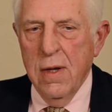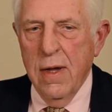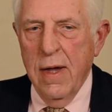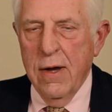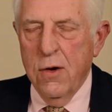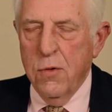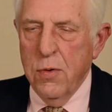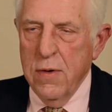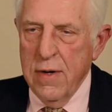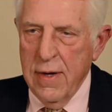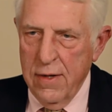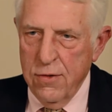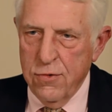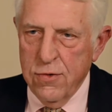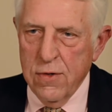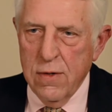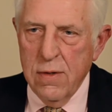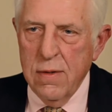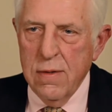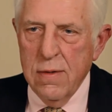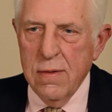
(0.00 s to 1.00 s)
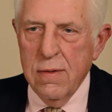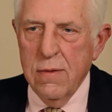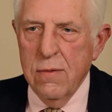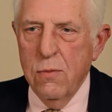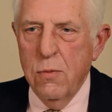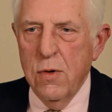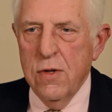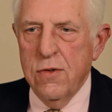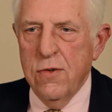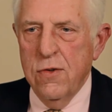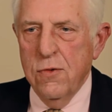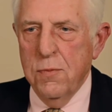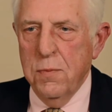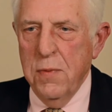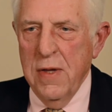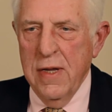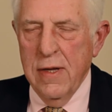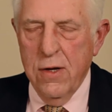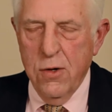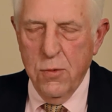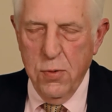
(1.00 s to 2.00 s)
a credential which is
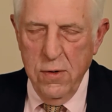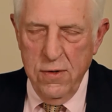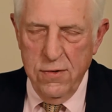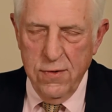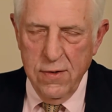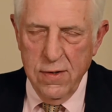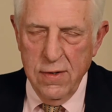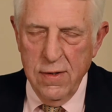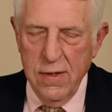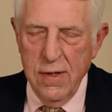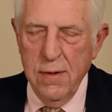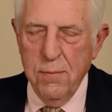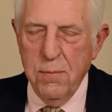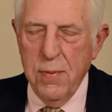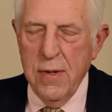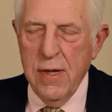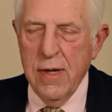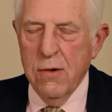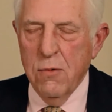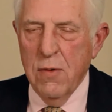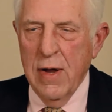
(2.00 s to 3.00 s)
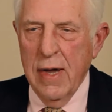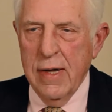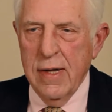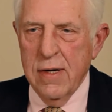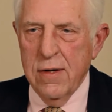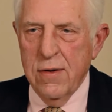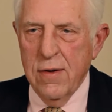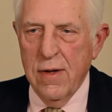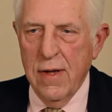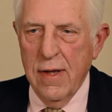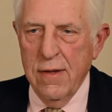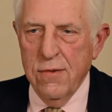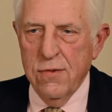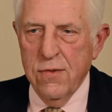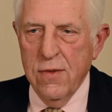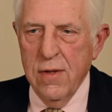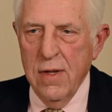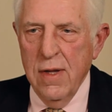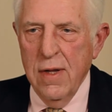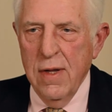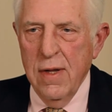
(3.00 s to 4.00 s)
increasingly being
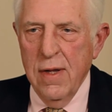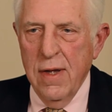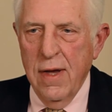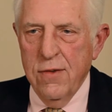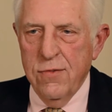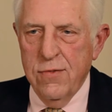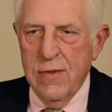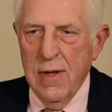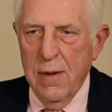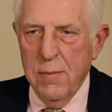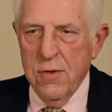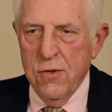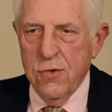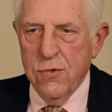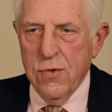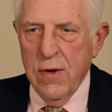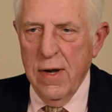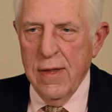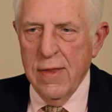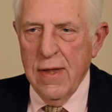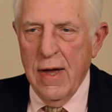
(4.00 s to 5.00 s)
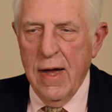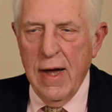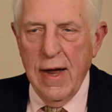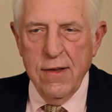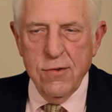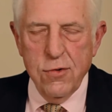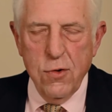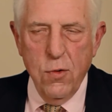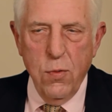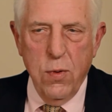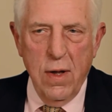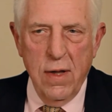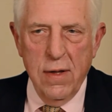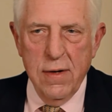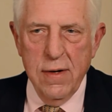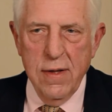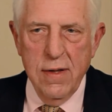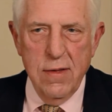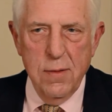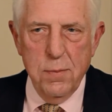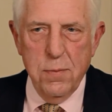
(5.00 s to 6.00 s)
recognized as demonstrating the highest
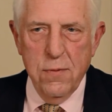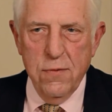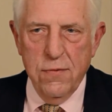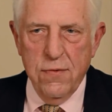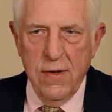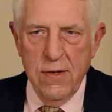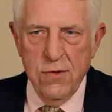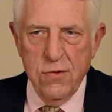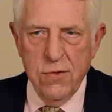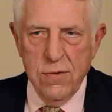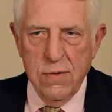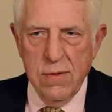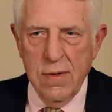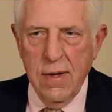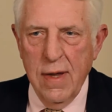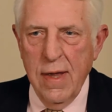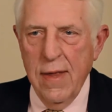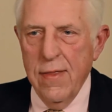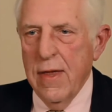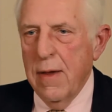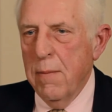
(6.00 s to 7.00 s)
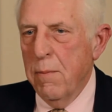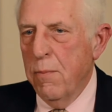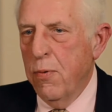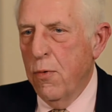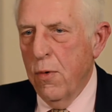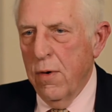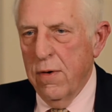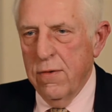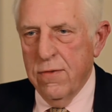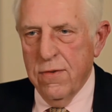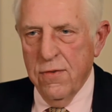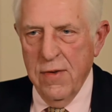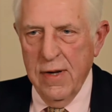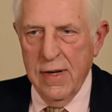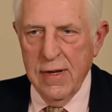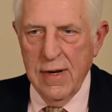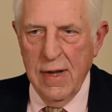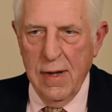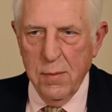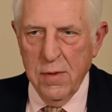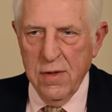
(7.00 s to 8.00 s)
quality in the profession and the importance of
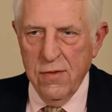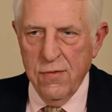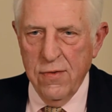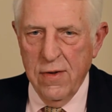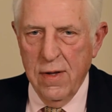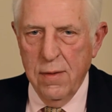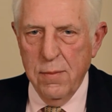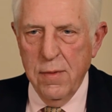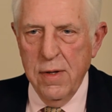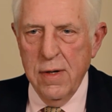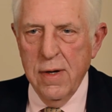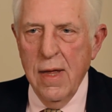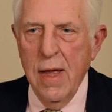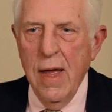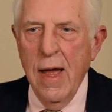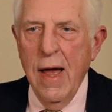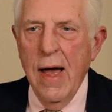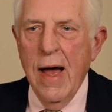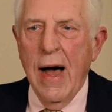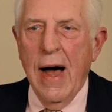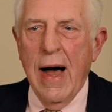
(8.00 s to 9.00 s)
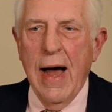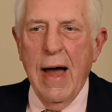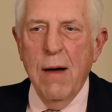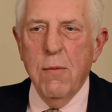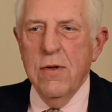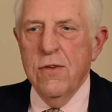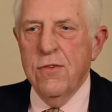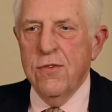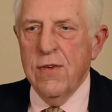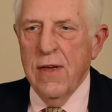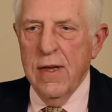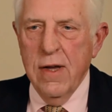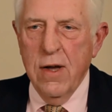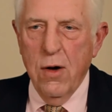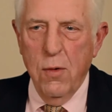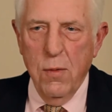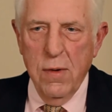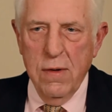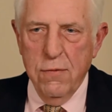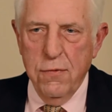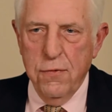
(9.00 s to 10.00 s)
economic development. I would say
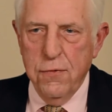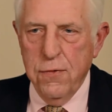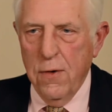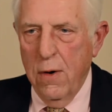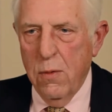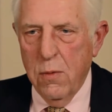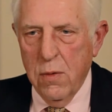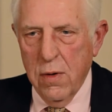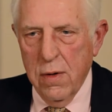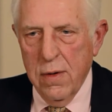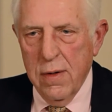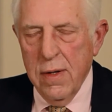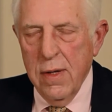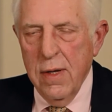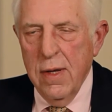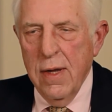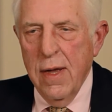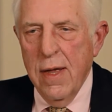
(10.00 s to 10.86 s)
going forward,